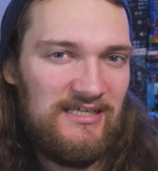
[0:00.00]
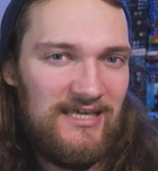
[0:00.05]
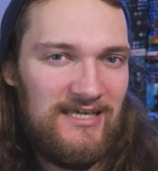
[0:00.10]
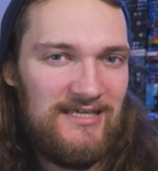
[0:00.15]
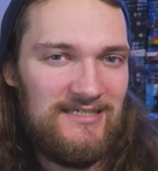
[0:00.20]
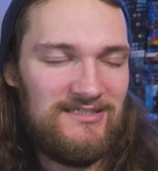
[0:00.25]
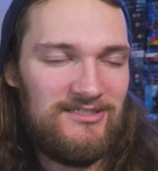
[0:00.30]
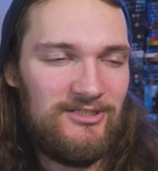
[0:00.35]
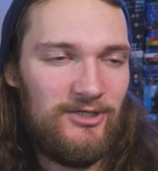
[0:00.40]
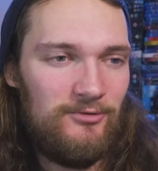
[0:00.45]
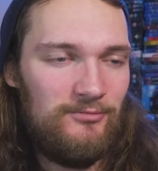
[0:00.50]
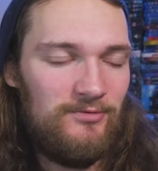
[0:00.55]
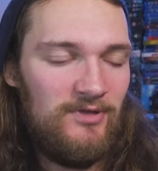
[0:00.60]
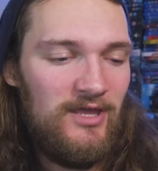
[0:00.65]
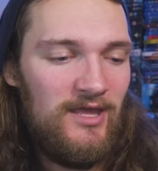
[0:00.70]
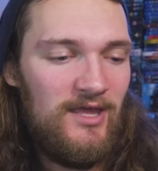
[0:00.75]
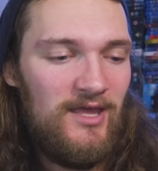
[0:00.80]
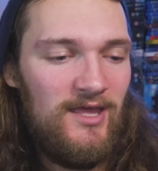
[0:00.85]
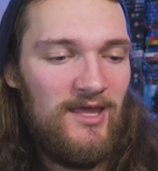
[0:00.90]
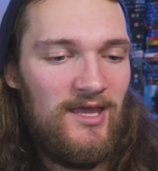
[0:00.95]
keystone
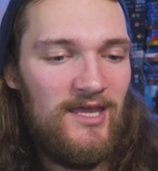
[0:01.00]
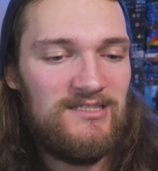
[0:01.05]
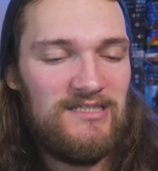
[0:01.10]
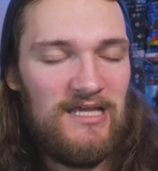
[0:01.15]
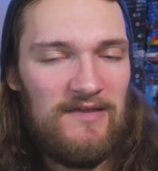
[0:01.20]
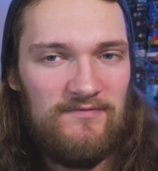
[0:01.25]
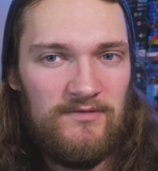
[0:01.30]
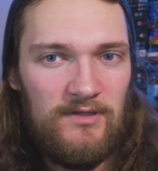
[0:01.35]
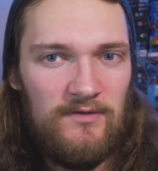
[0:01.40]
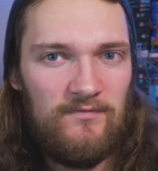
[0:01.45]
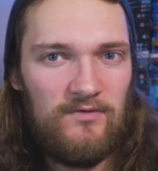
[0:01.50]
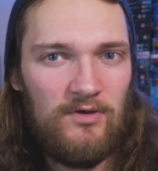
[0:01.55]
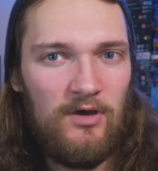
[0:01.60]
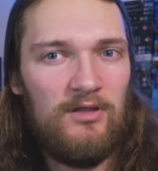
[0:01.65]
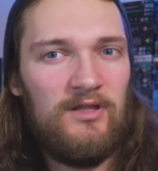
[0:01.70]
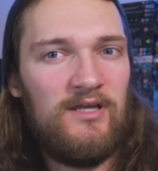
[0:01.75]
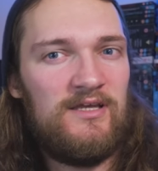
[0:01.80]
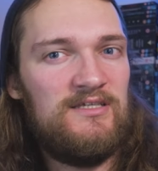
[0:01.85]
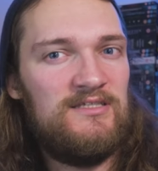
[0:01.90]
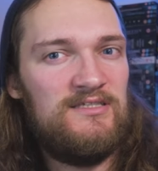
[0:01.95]
is if you've
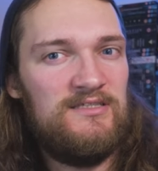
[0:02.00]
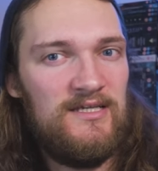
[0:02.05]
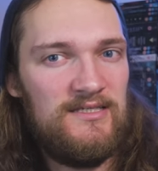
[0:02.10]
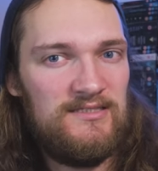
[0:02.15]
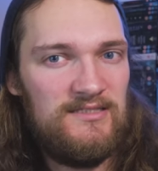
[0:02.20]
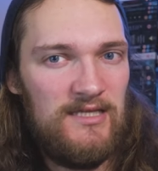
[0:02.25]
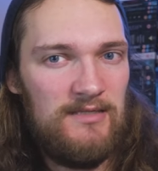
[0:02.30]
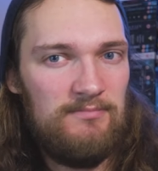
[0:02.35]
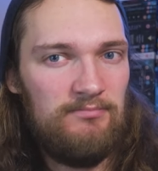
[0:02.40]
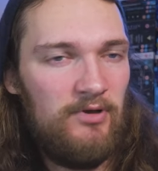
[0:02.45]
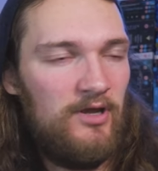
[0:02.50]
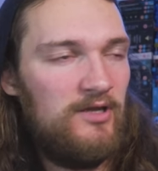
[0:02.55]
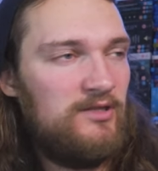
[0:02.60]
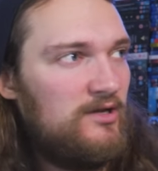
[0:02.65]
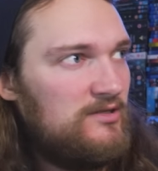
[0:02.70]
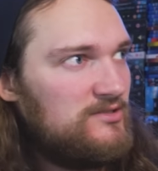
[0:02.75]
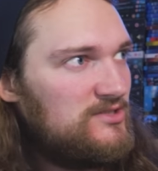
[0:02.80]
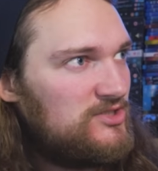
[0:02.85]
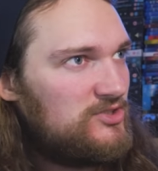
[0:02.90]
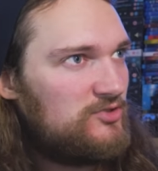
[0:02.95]
got like a sixteen by
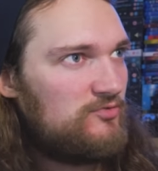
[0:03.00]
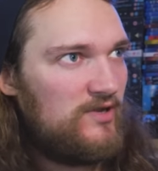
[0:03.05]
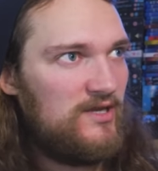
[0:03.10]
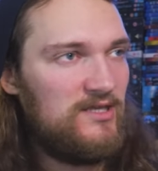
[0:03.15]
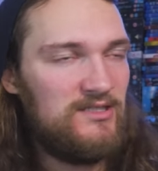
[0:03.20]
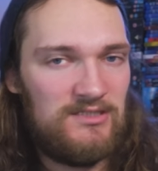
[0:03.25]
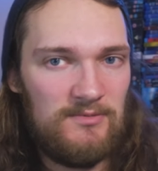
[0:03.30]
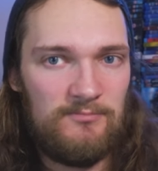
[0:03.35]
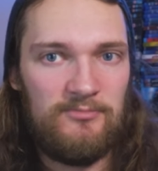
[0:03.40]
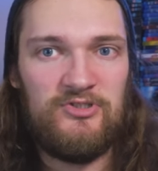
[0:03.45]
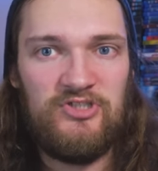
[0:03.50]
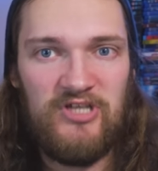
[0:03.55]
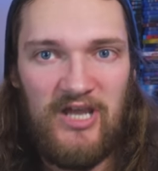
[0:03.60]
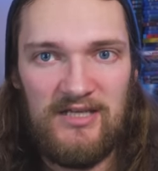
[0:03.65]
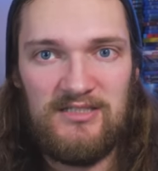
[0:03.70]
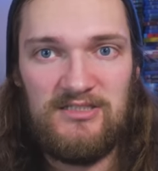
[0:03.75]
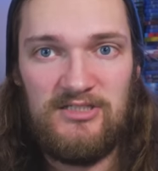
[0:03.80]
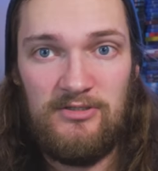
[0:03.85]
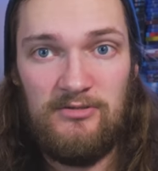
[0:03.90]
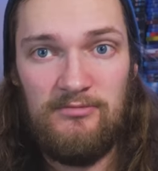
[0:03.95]
nine screen to
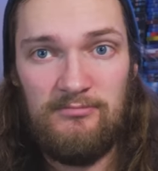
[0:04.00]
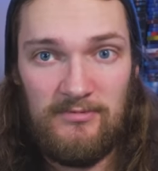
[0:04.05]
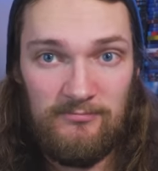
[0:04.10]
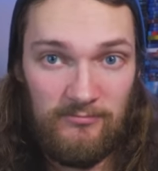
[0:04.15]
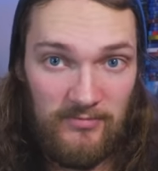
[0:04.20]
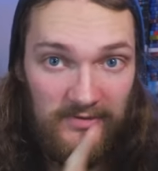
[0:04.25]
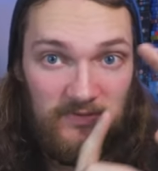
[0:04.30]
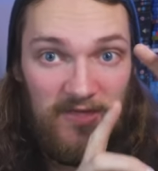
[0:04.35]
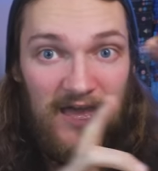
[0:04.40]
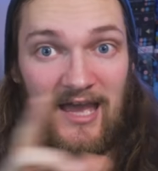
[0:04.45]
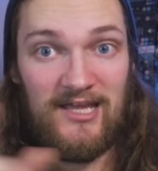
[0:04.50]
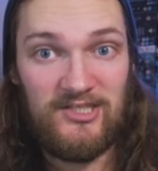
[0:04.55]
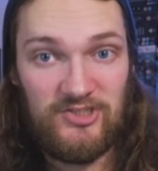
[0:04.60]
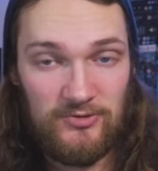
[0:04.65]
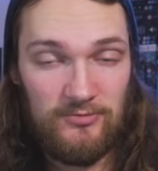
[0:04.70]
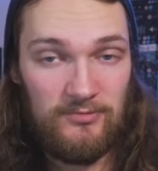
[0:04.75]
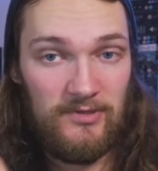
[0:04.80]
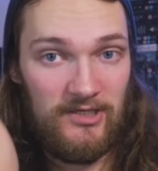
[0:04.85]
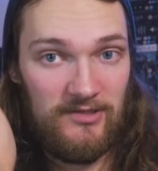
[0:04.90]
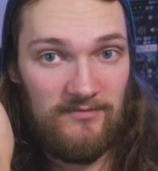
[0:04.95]
project to with
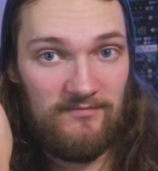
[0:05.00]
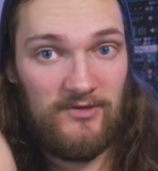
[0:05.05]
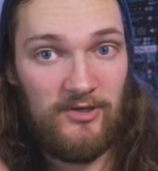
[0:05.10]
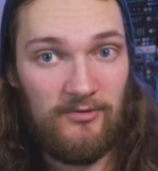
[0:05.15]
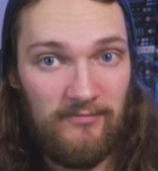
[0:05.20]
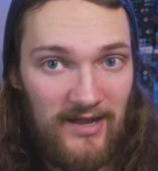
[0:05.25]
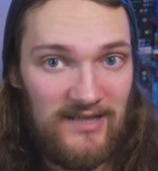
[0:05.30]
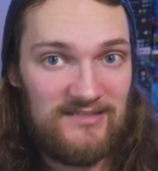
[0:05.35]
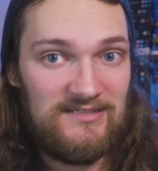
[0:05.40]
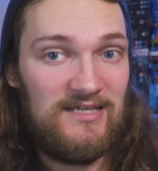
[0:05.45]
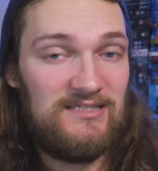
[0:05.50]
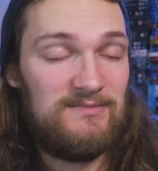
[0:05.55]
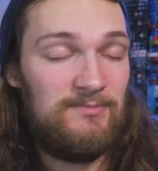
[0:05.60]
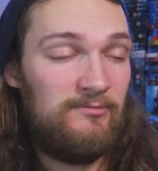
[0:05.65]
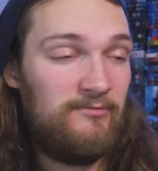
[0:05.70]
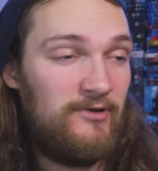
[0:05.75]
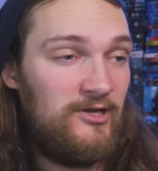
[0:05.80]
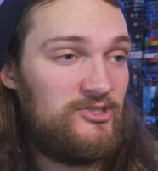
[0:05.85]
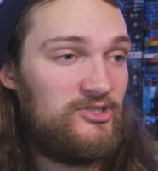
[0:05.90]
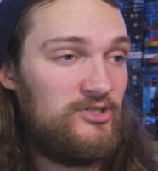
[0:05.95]
actual kind of correct
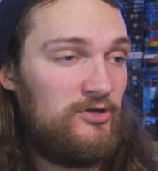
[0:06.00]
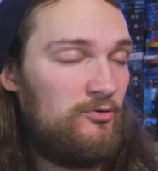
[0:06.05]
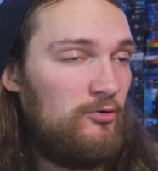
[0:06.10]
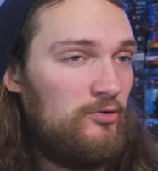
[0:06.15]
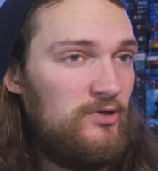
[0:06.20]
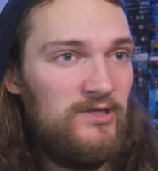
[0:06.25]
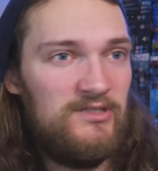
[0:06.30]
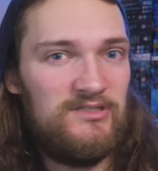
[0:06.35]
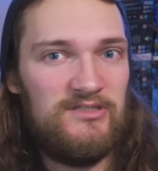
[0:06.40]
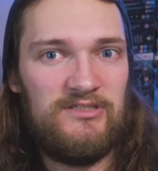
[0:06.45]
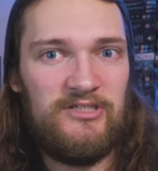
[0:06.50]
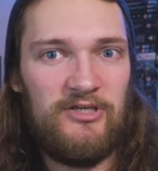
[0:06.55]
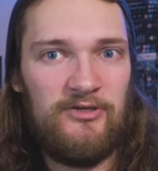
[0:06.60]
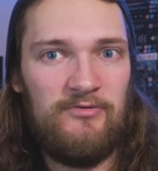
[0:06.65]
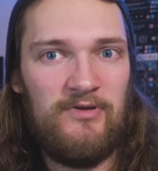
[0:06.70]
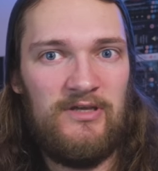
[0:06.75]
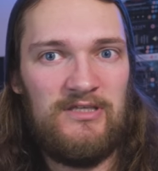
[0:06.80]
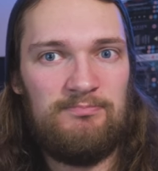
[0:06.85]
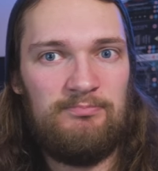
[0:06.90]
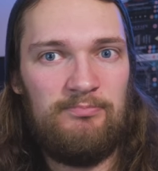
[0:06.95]
aspect ratio, all you need to
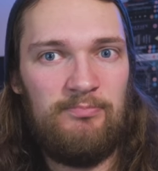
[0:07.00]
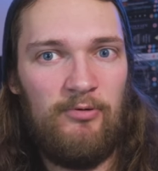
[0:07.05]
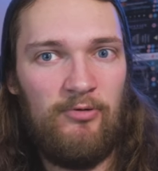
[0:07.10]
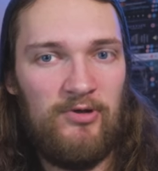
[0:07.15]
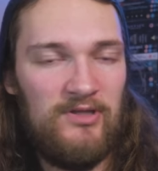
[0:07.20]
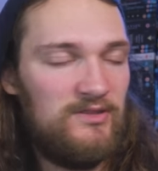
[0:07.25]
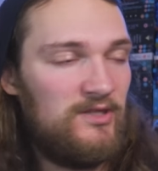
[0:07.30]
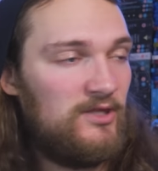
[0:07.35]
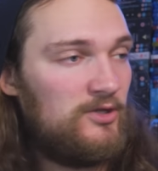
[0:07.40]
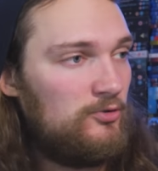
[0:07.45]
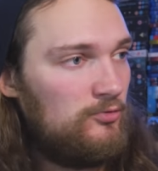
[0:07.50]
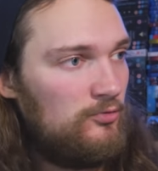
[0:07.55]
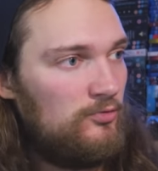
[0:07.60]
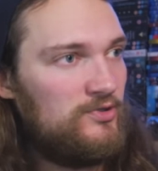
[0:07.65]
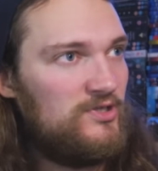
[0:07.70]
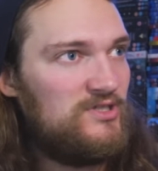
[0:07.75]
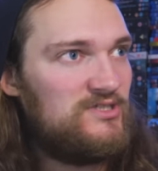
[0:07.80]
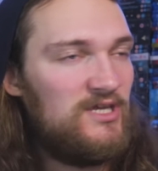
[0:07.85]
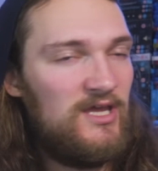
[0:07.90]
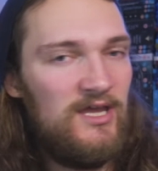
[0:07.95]
do is point the
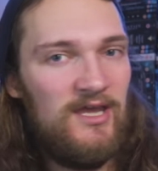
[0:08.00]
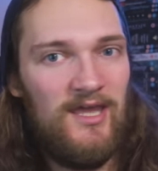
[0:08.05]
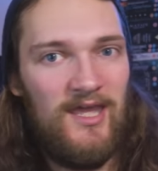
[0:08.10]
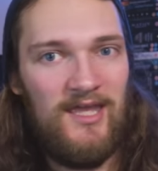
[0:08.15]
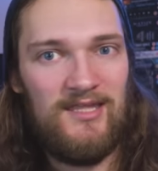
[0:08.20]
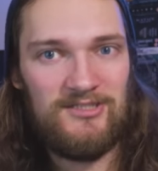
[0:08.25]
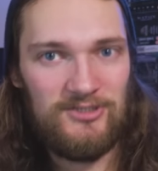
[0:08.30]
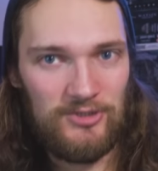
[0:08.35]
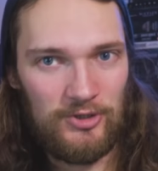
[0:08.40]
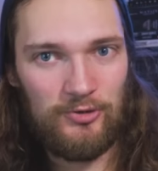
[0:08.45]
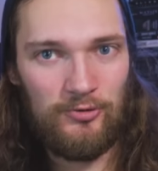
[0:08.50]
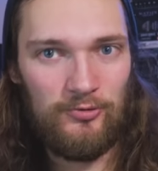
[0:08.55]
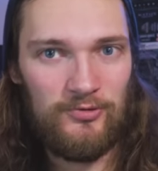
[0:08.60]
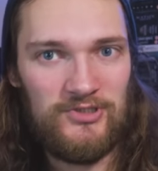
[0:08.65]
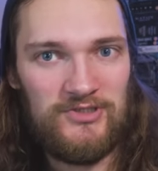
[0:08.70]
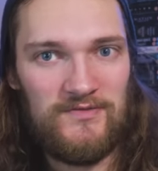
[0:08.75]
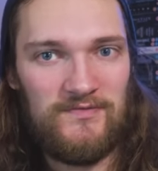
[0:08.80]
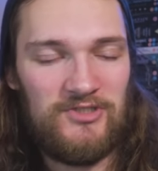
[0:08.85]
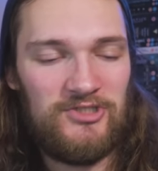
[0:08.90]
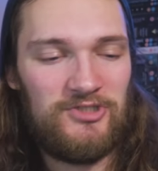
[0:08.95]
corners into the
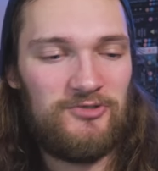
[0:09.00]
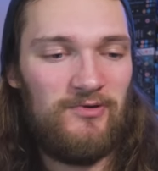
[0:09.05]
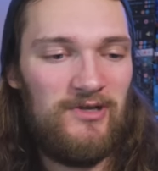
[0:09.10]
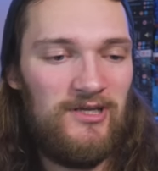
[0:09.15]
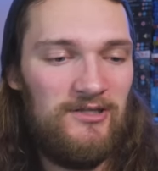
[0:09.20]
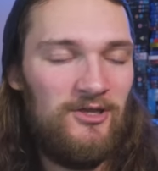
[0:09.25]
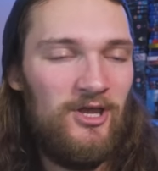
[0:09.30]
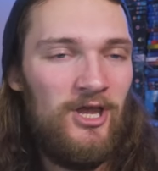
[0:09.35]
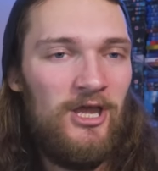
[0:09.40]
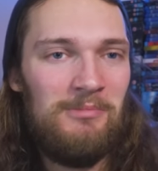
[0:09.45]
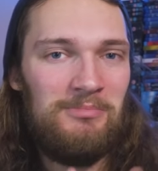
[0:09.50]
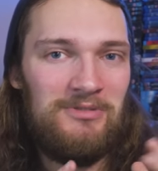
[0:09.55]
corners of the screen.